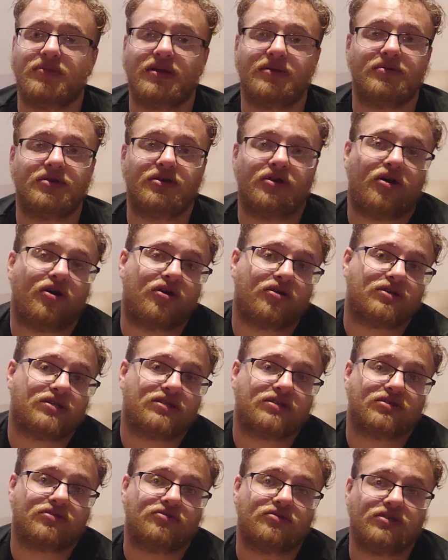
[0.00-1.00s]
Maybe y'all
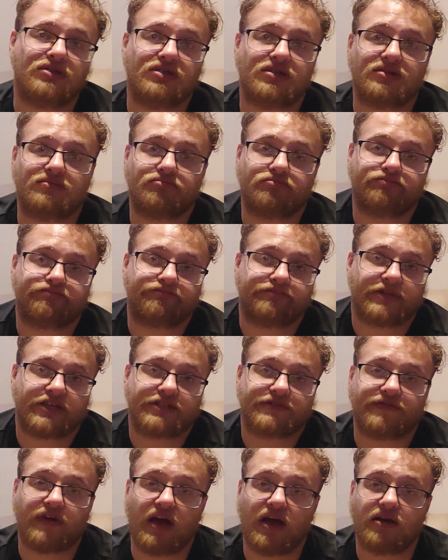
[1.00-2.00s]
disagree, and
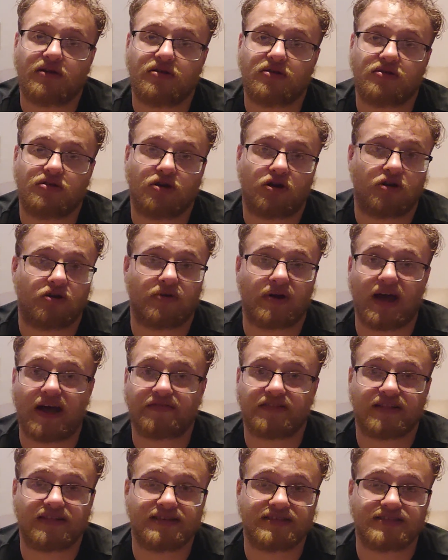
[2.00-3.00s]
that's fine. Y'all don't
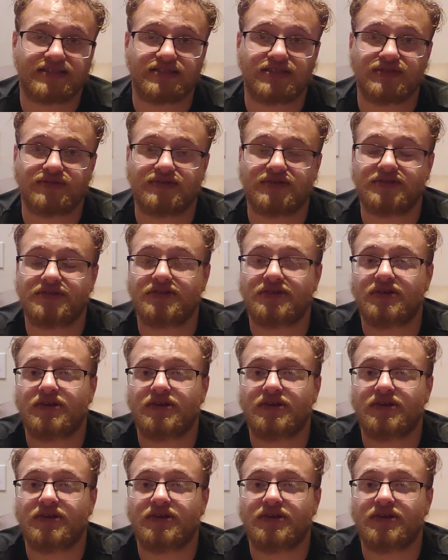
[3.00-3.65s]
have to listen to it.